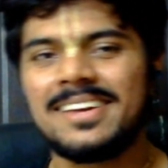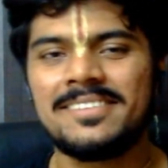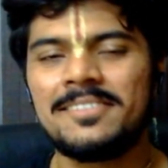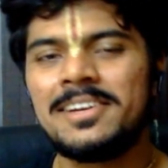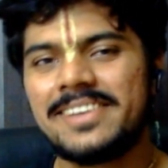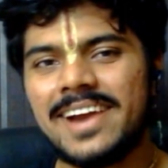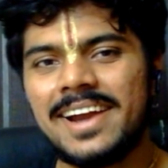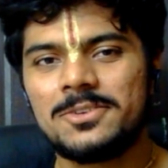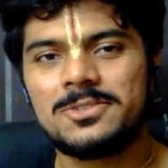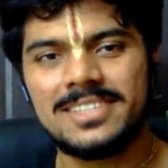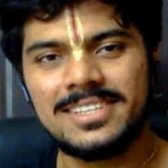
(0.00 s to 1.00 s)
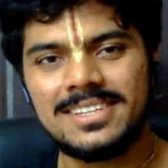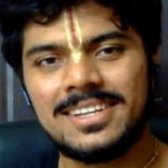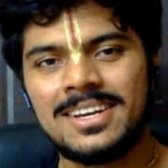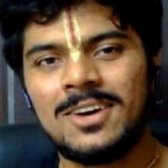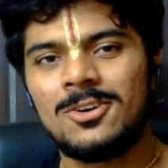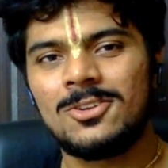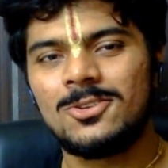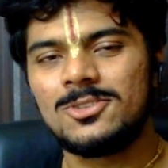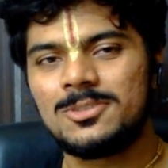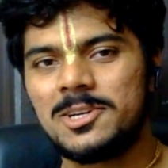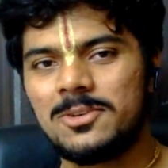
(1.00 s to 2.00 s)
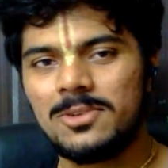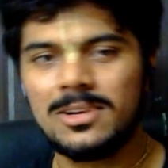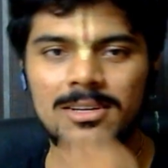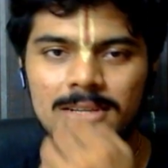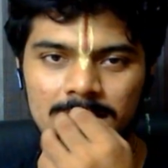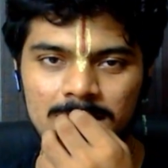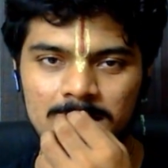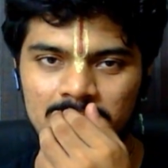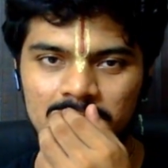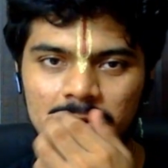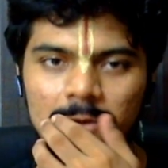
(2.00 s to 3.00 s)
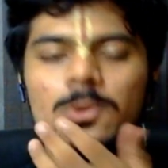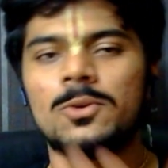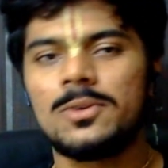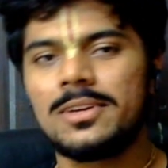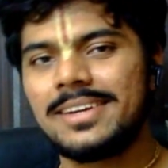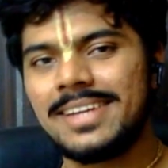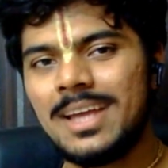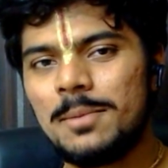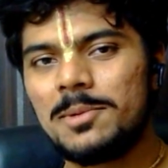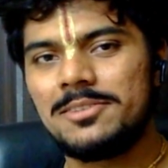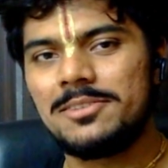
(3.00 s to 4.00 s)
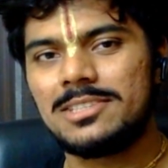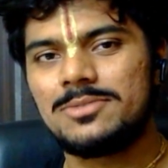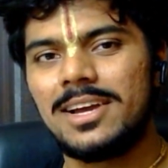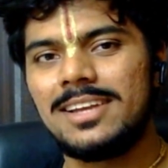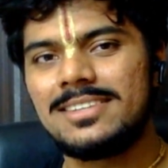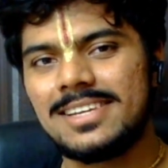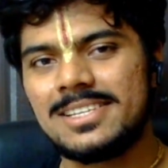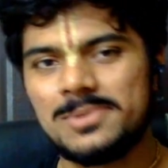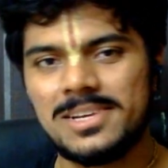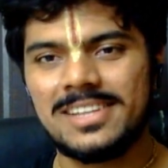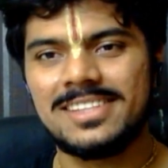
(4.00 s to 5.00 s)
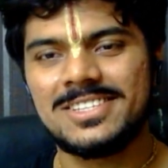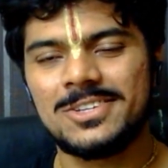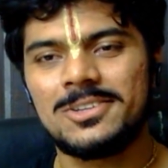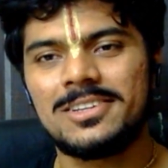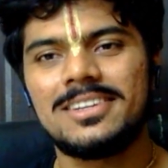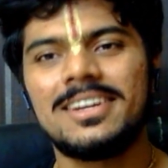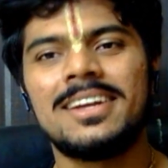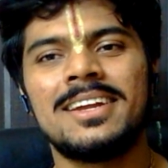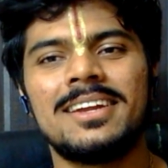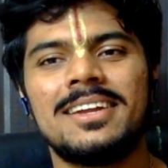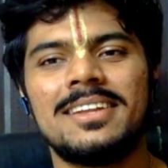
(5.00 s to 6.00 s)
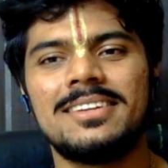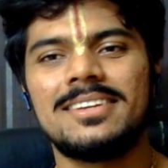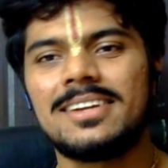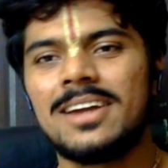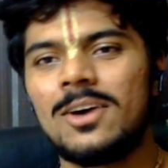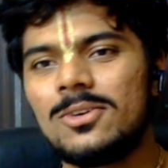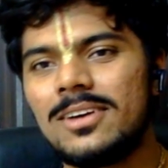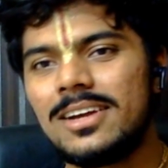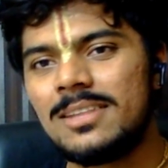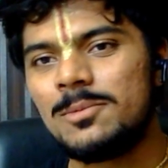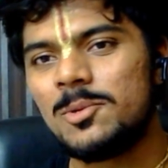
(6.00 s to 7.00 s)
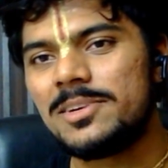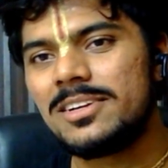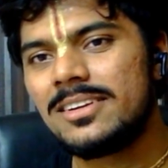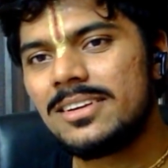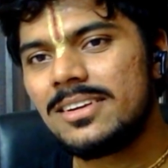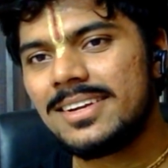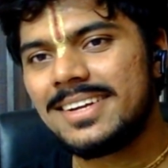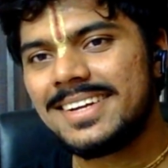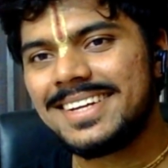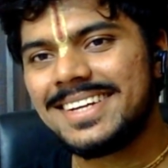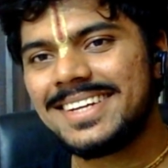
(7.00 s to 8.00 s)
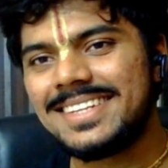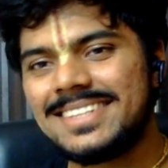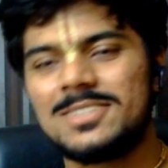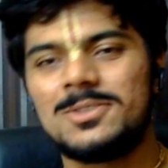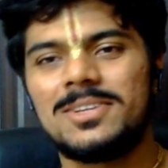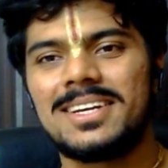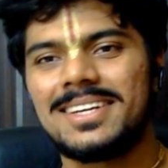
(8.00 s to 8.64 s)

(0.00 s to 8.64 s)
will try to see all those particular YAML manifest files as well in the short in now at the moment. So yeah,